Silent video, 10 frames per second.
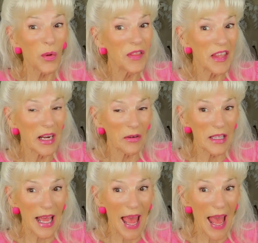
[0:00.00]
there
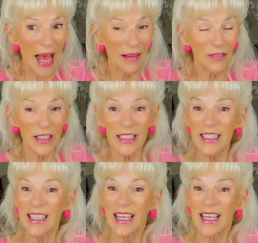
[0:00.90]
you have it.